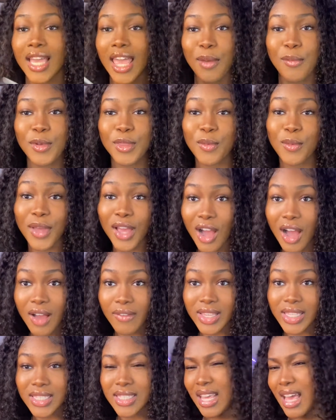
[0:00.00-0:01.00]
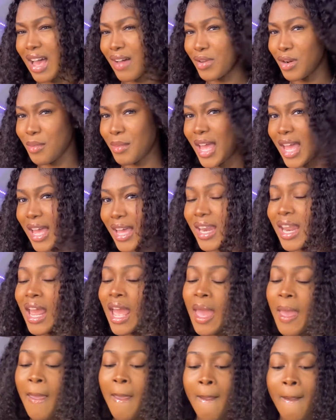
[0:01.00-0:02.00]
with the wig, obviously. I have it on my head,
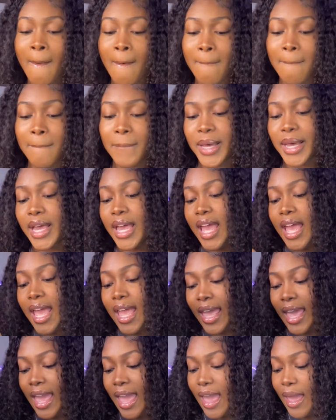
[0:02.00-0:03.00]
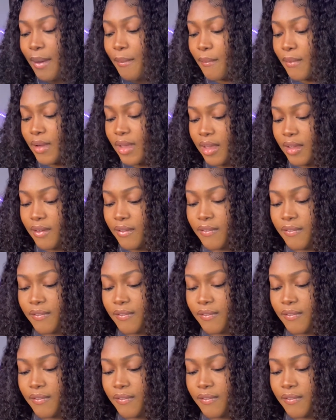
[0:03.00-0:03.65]
but it came with